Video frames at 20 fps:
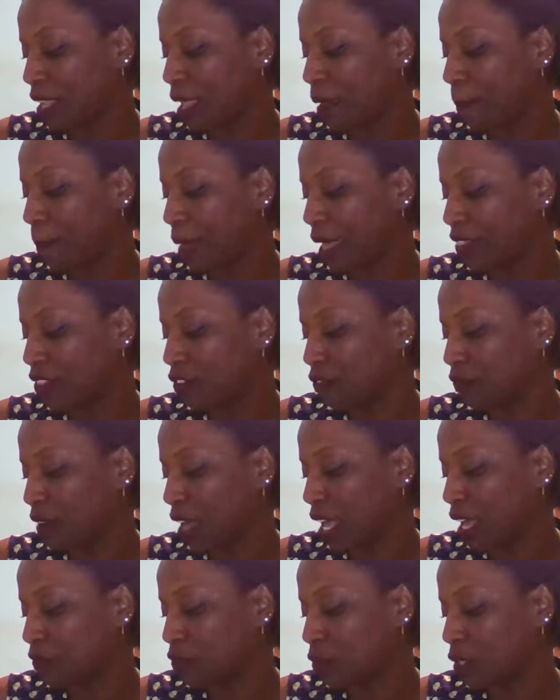Matthew
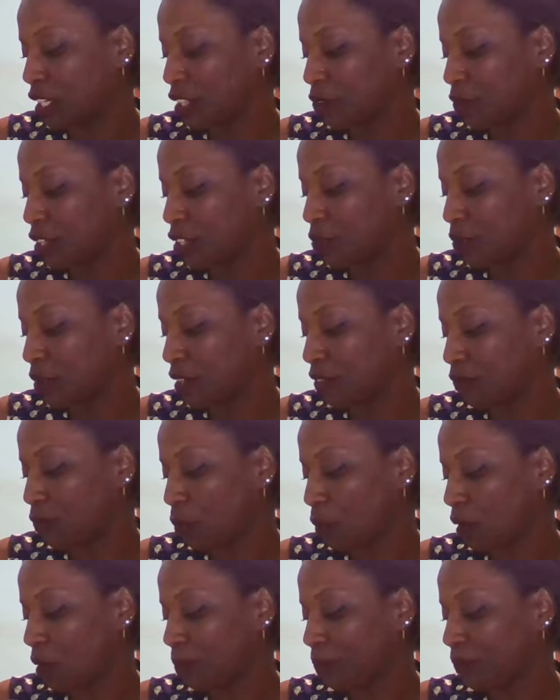
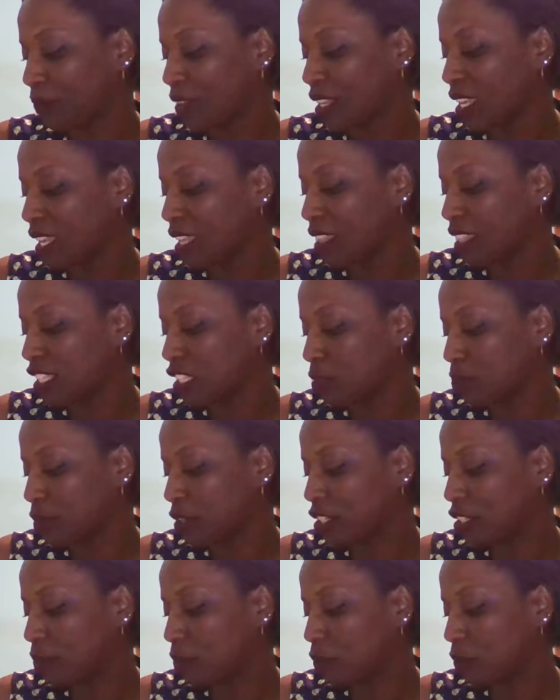5:23-24. This
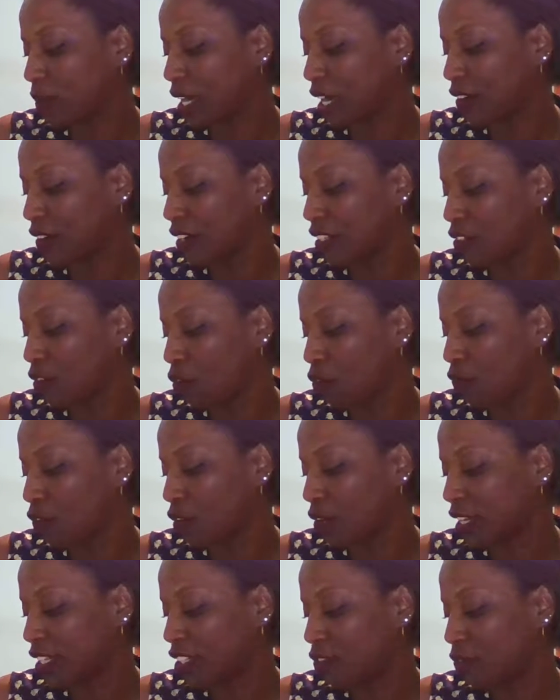principle carries over
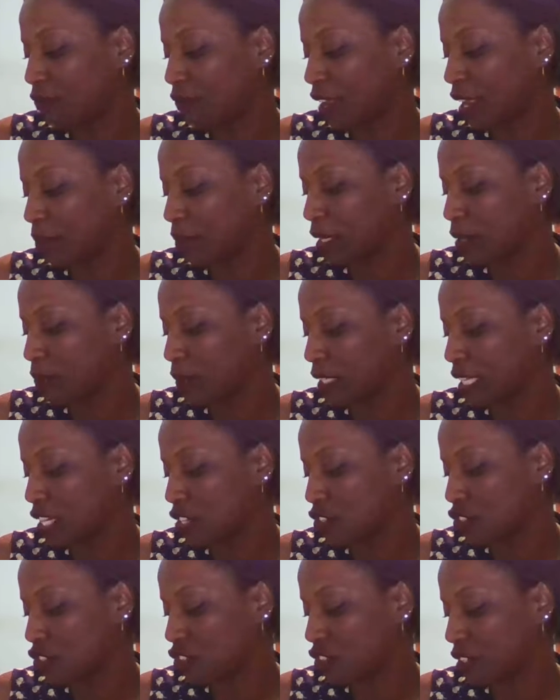into family
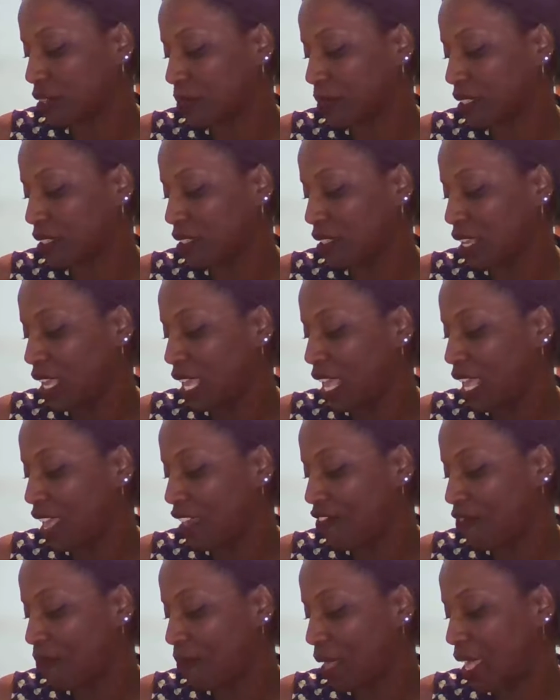relationships.
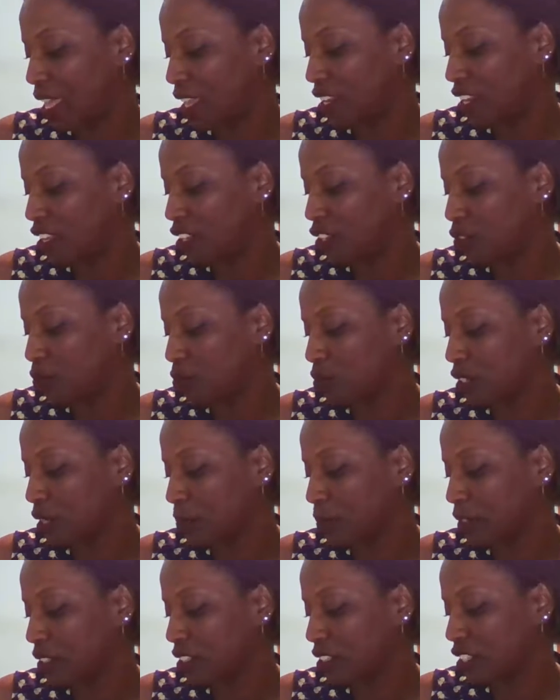If men use their
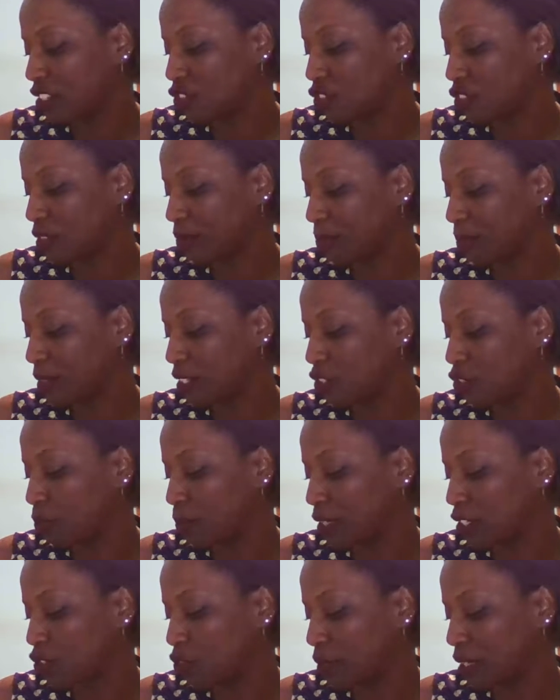position to
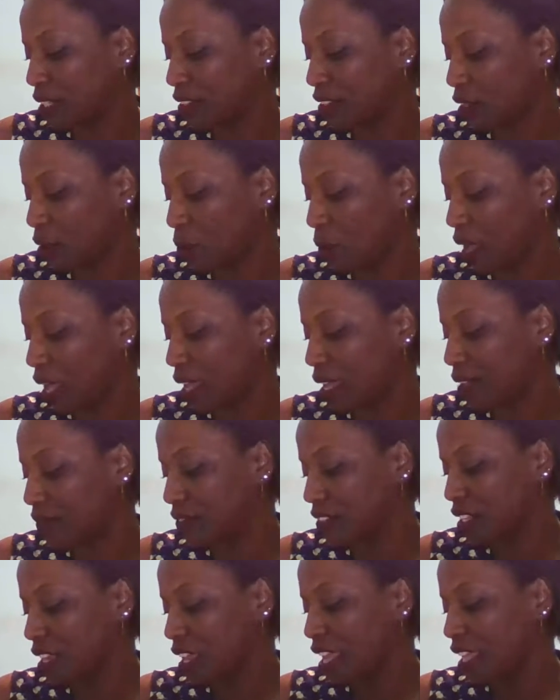mistreat their
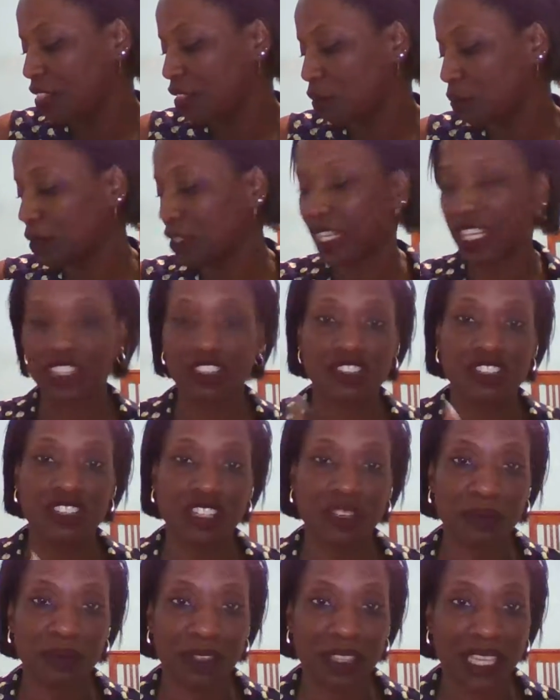wives, their
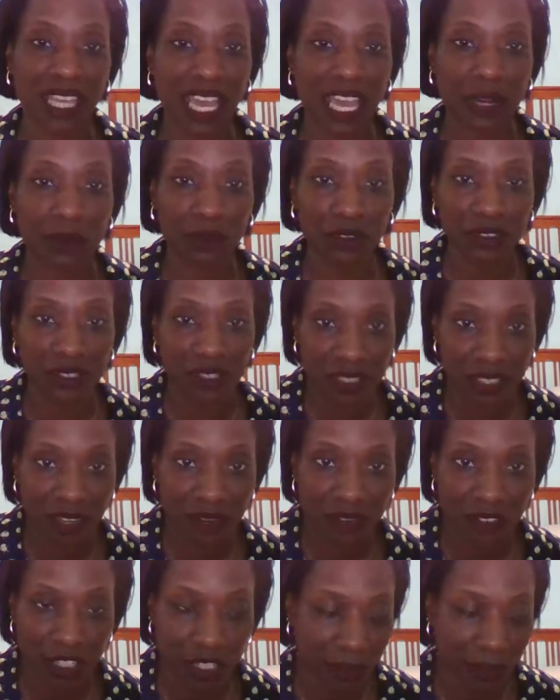relationship with God will suffer.